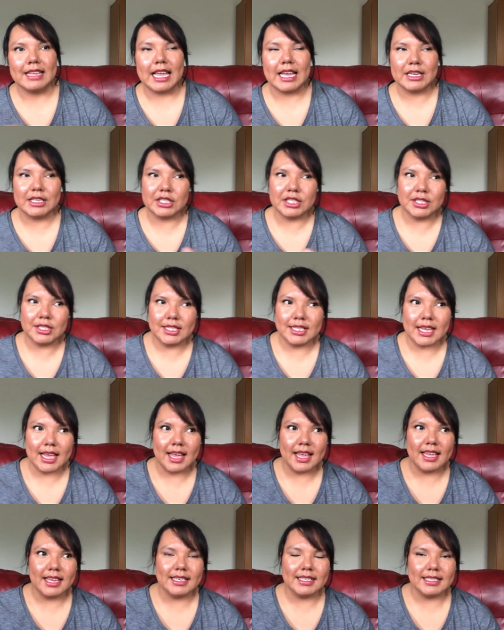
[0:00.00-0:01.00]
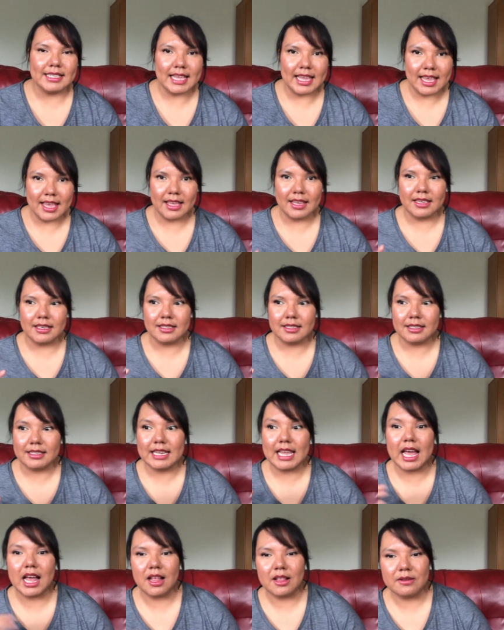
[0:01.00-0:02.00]
exercise and
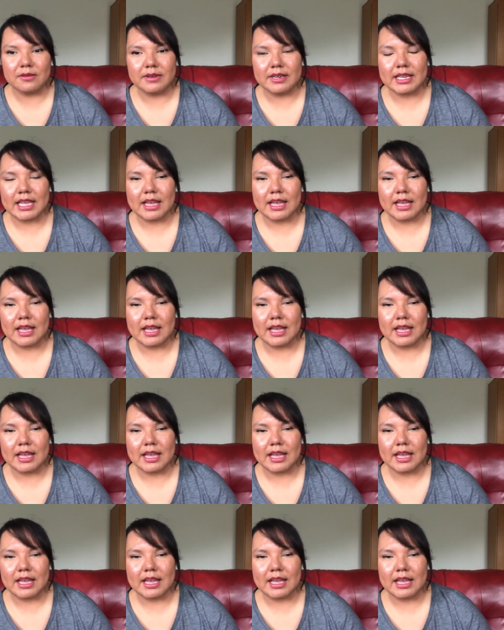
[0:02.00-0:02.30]
calorie